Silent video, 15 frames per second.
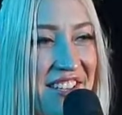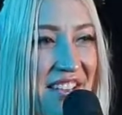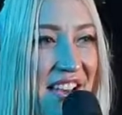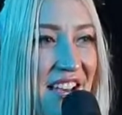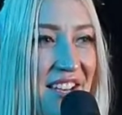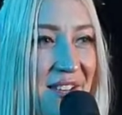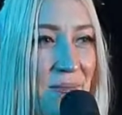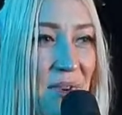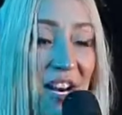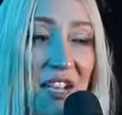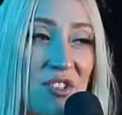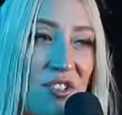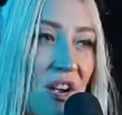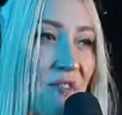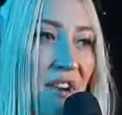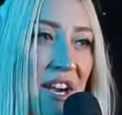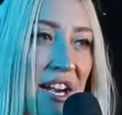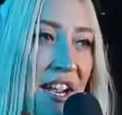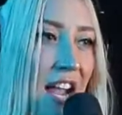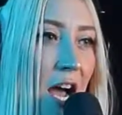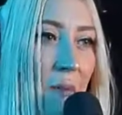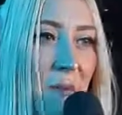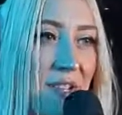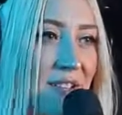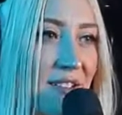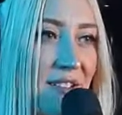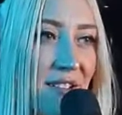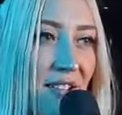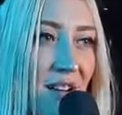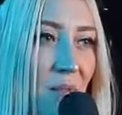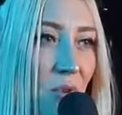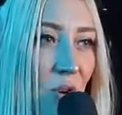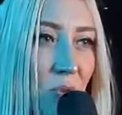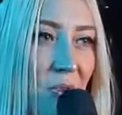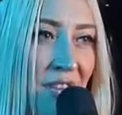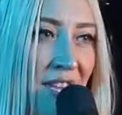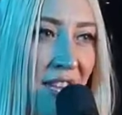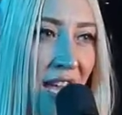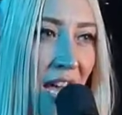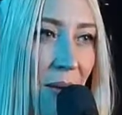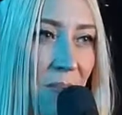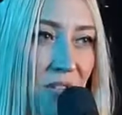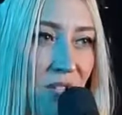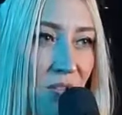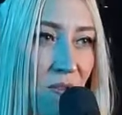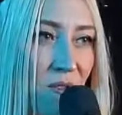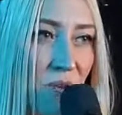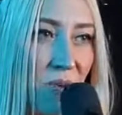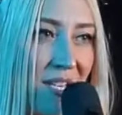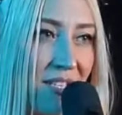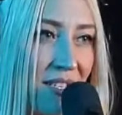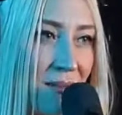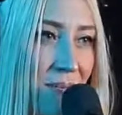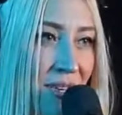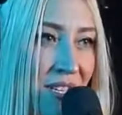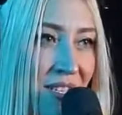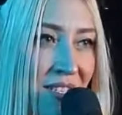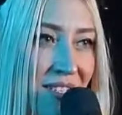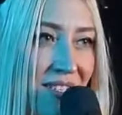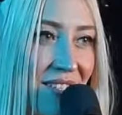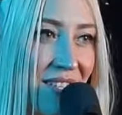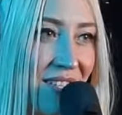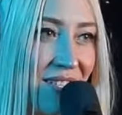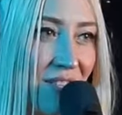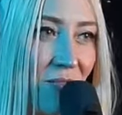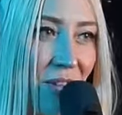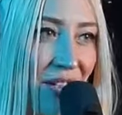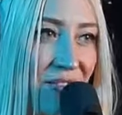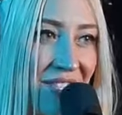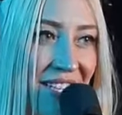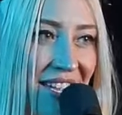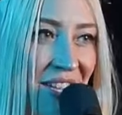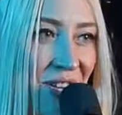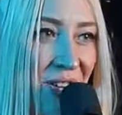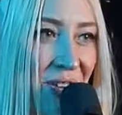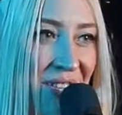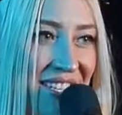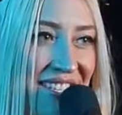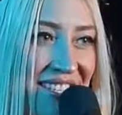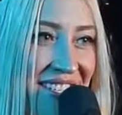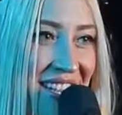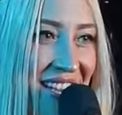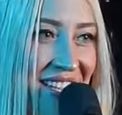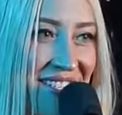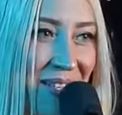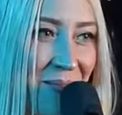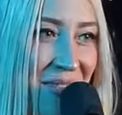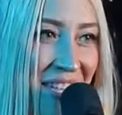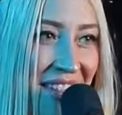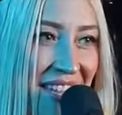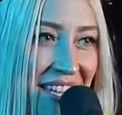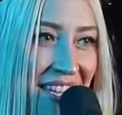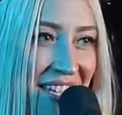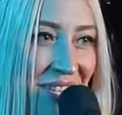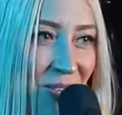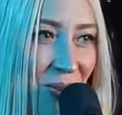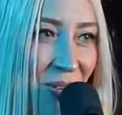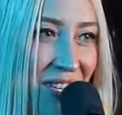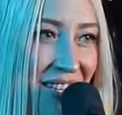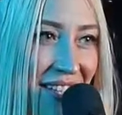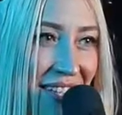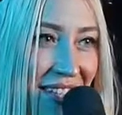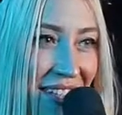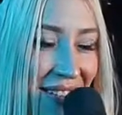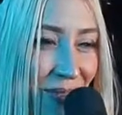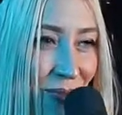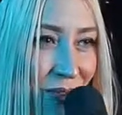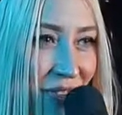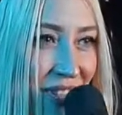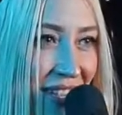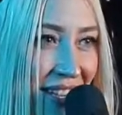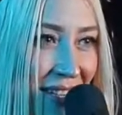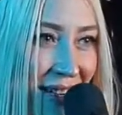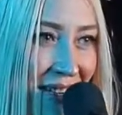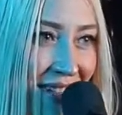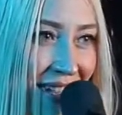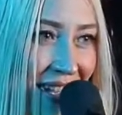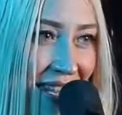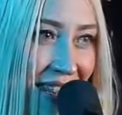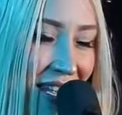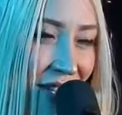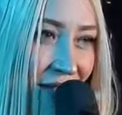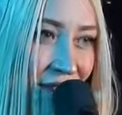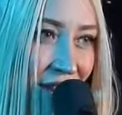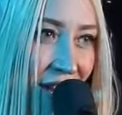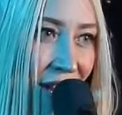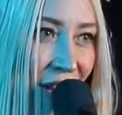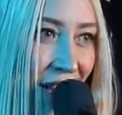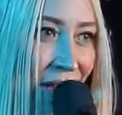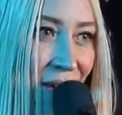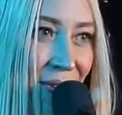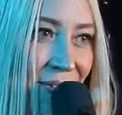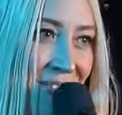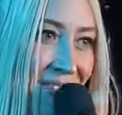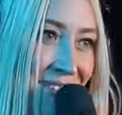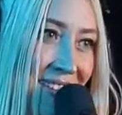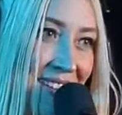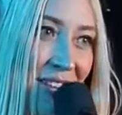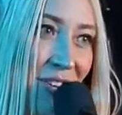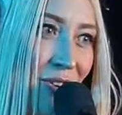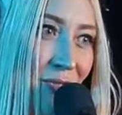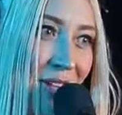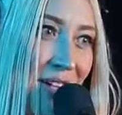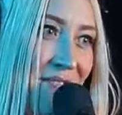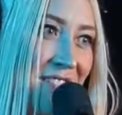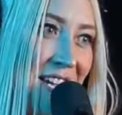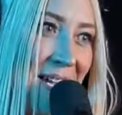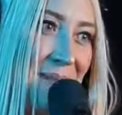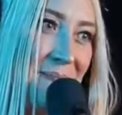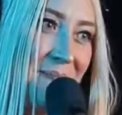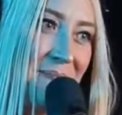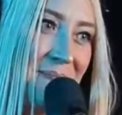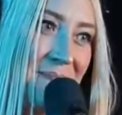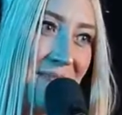Yeah, but songwriting happens in a moment. It happens over weeks and months. It's a lifestyle. It's not something that you can like really, I think, figure out in your lifetime.